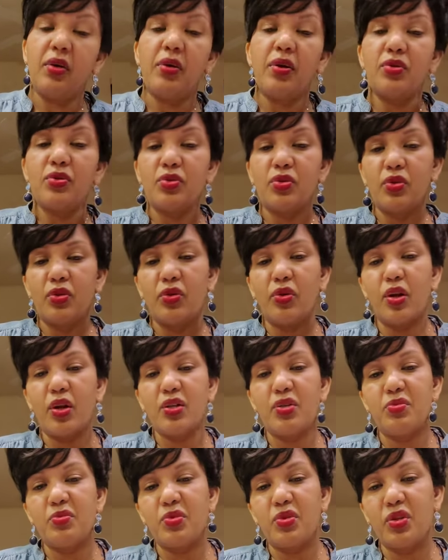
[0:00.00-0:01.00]
She tells us
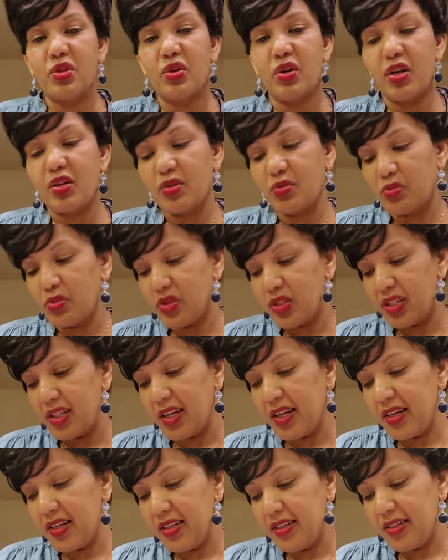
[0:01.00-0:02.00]
with the
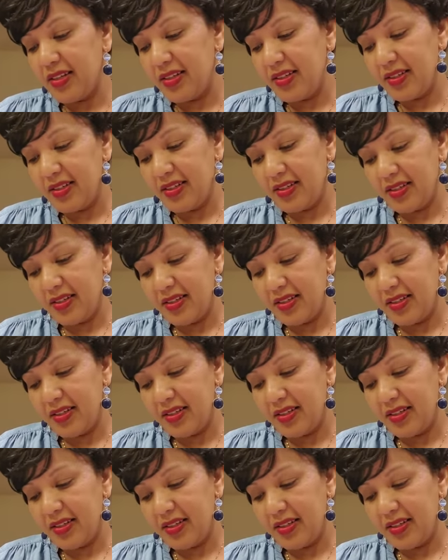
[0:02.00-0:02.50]
crasmo dealer.